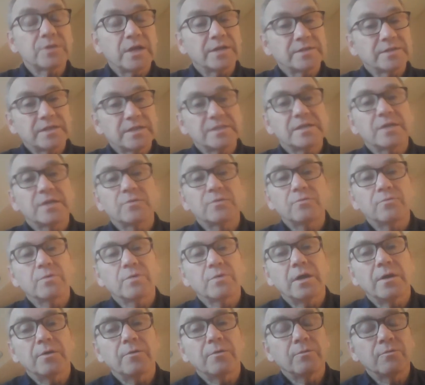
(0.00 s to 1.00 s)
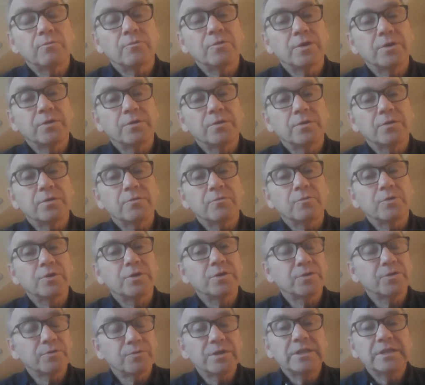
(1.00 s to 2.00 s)
as I said, uh, we're,
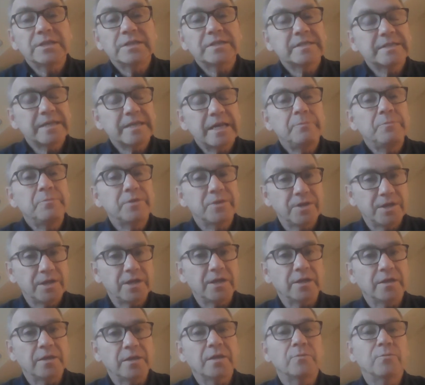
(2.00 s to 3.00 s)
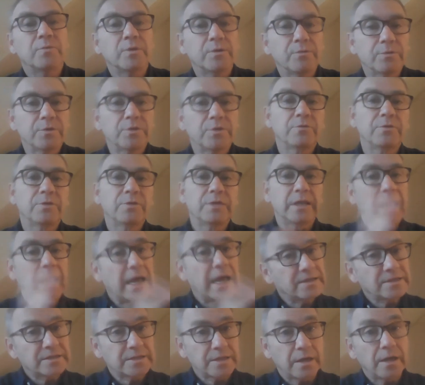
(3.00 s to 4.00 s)
we're doing the same thing that we were doing
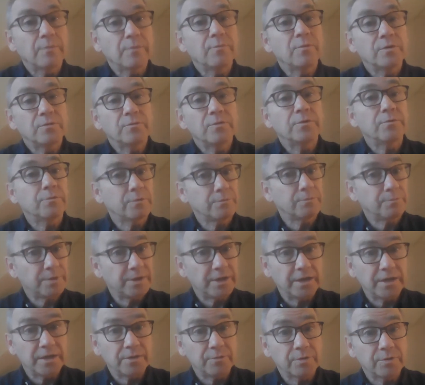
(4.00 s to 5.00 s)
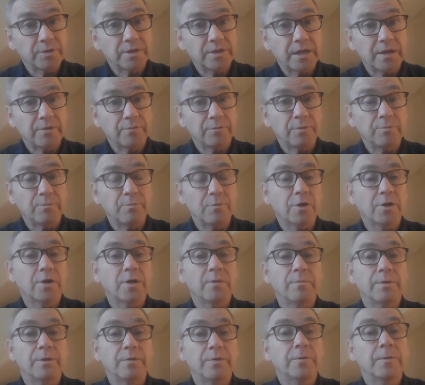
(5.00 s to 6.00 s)
last time when we were beginning with that
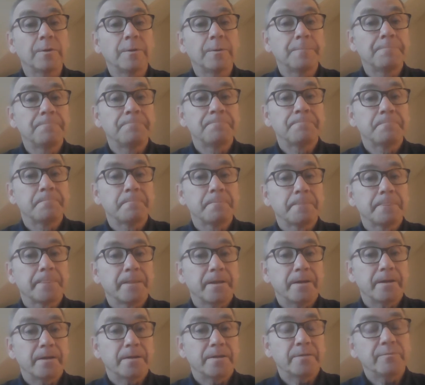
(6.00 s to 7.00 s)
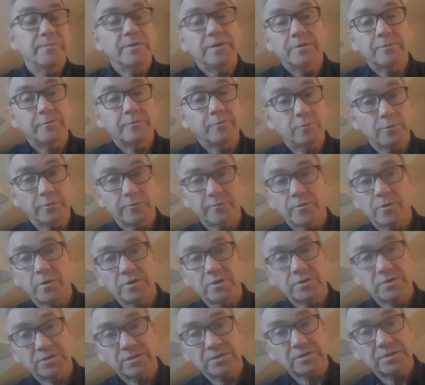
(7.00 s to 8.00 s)
remark about uh, the immediate form of
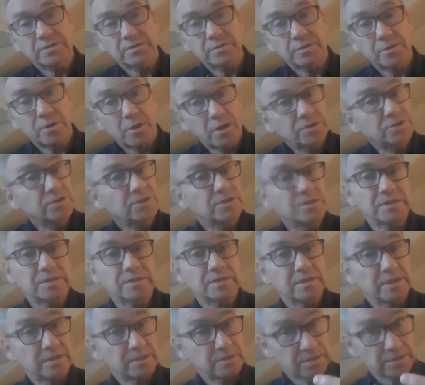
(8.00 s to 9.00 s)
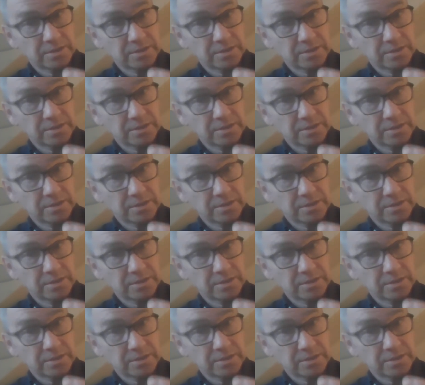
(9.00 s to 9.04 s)
conscious, consciousness as